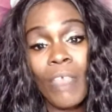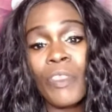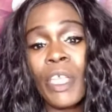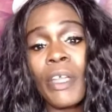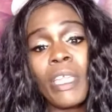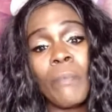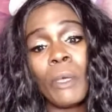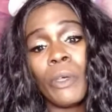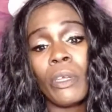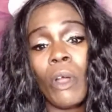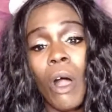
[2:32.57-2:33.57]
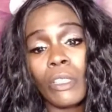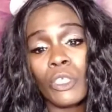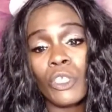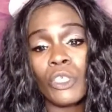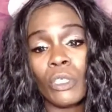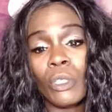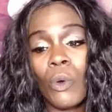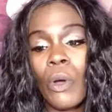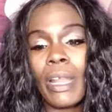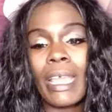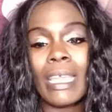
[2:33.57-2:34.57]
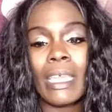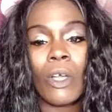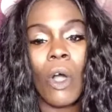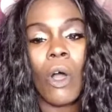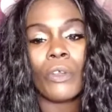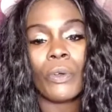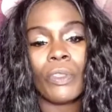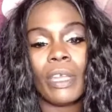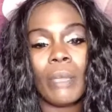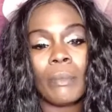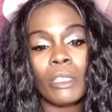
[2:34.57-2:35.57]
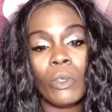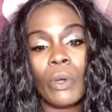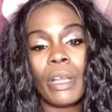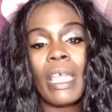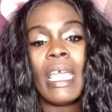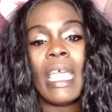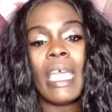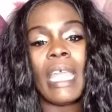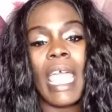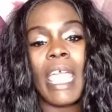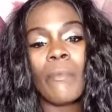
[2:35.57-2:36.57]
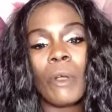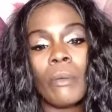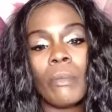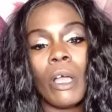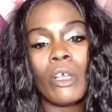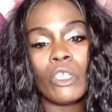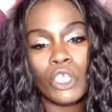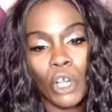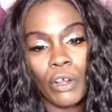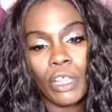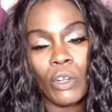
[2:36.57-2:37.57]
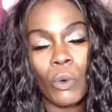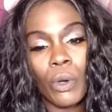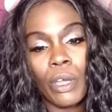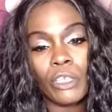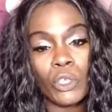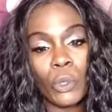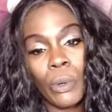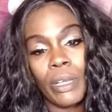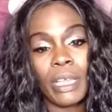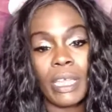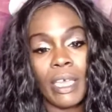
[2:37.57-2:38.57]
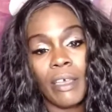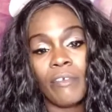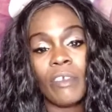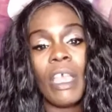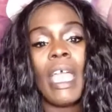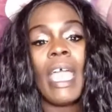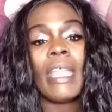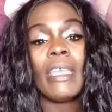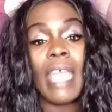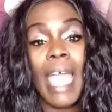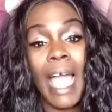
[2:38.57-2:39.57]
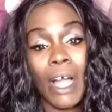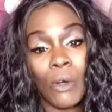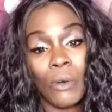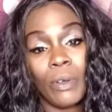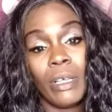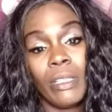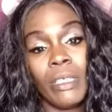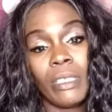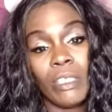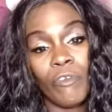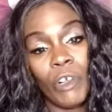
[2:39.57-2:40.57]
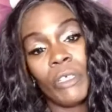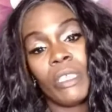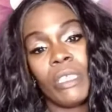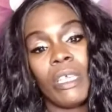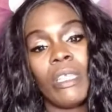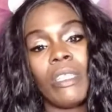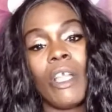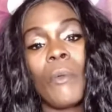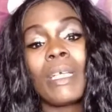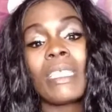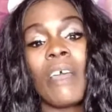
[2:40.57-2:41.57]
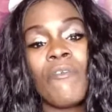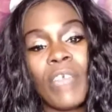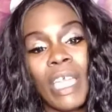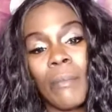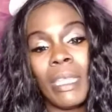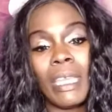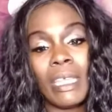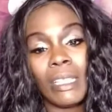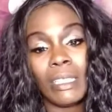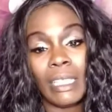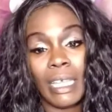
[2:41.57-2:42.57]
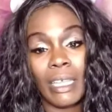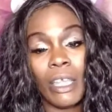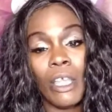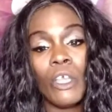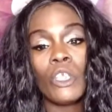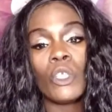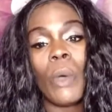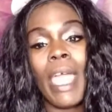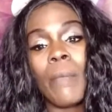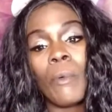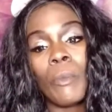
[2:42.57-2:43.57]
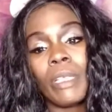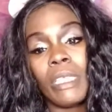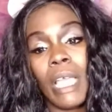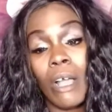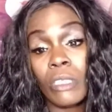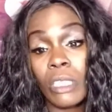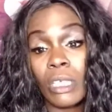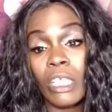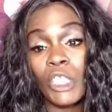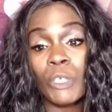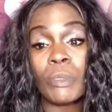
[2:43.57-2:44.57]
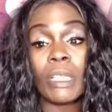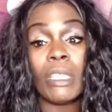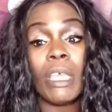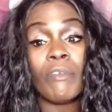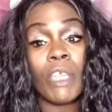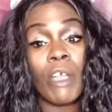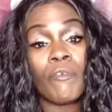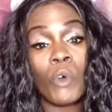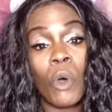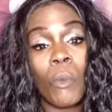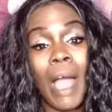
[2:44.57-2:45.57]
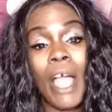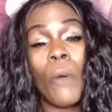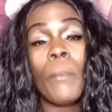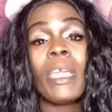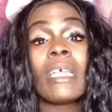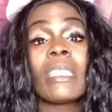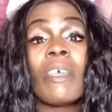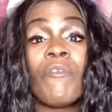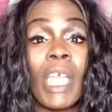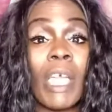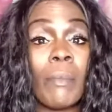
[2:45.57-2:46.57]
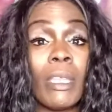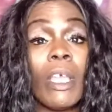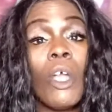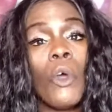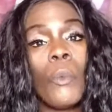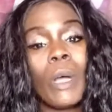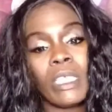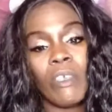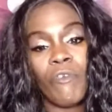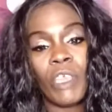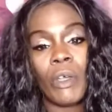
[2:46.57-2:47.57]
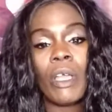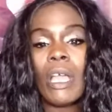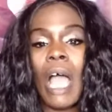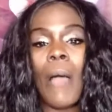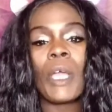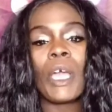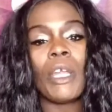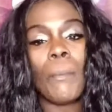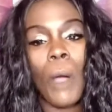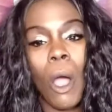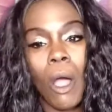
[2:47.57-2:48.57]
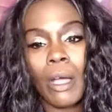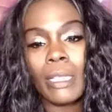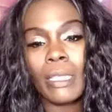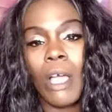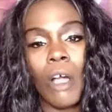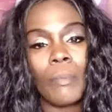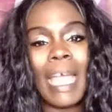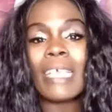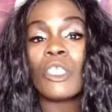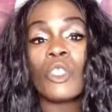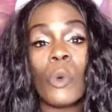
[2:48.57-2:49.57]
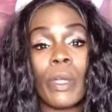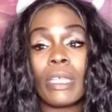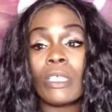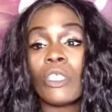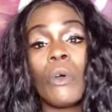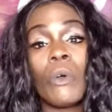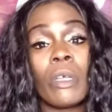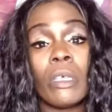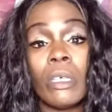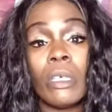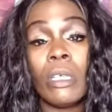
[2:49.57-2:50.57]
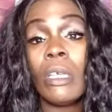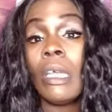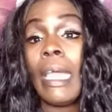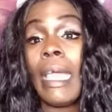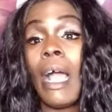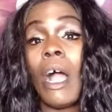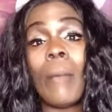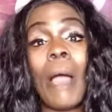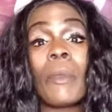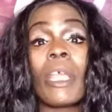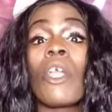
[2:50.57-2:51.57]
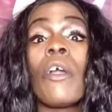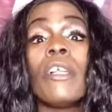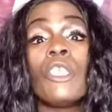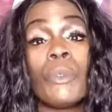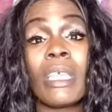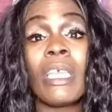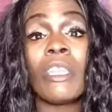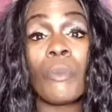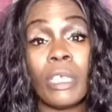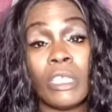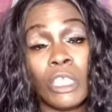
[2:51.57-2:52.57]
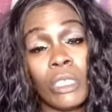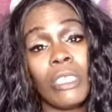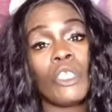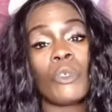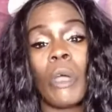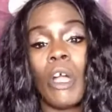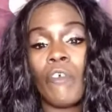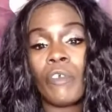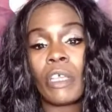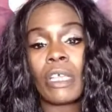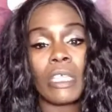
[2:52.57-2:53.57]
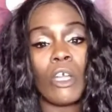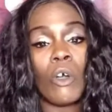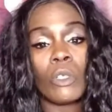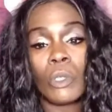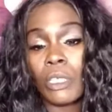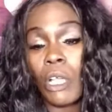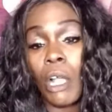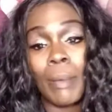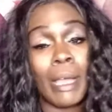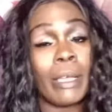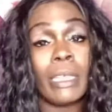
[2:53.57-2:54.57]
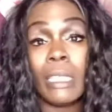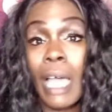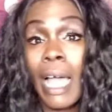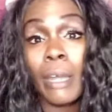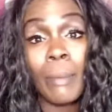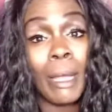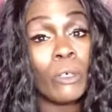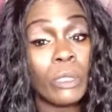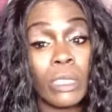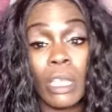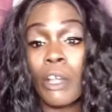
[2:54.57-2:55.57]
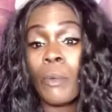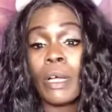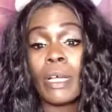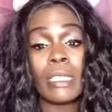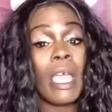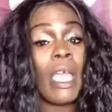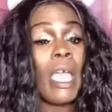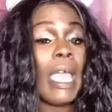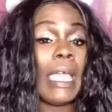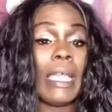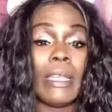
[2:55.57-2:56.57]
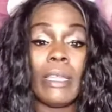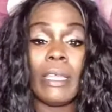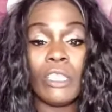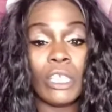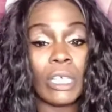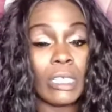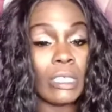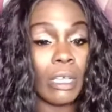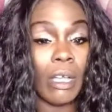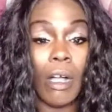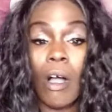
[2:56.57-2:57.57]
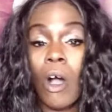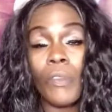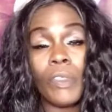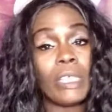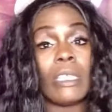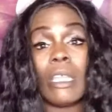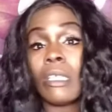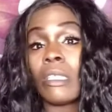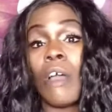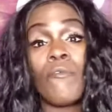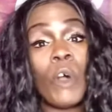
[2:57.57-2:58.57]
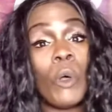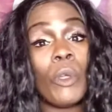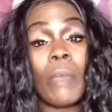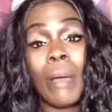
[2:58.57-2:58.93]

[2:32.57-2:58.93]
There he built an altar to the Lord, and he called on the name of the Lord. And Abram journeyed on toward Negev. Now, this is verse 10, there was a famine in the land. So Abram went down to Egypt to live there for a while because the famine was severe. I'm going to pause. That story is so good. I would encourage you again to read Genesis 12 because it goes on to talk about how he lied about who Sarah was. And it just, all these things unfolded.